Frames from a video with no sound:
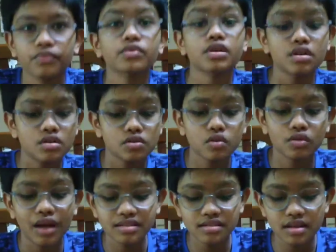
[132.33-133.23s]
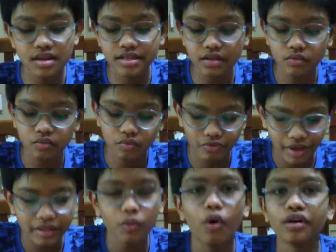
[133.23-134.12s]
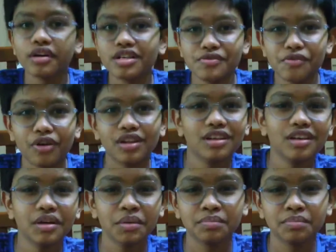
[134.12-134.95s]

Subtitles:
So that's the reason why the water is falling here.